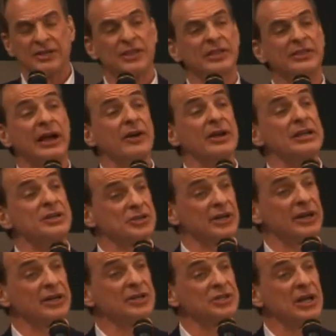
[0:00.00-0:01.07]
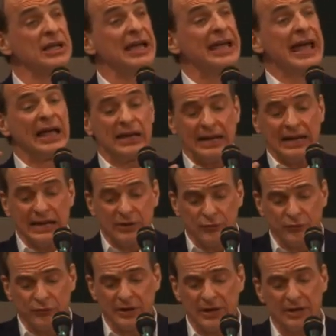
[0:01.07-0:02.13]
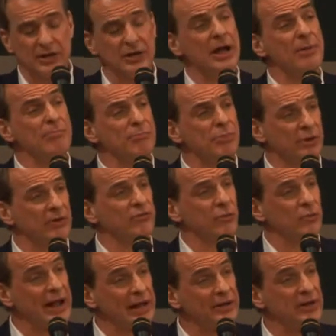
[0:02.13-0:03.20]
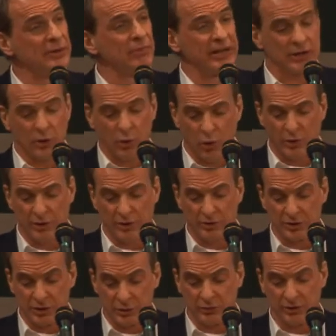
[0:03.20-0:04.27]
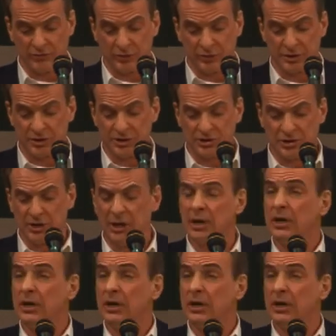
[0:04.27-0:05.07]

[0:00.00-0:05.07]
that there exist an infinite number of randomly ordered universes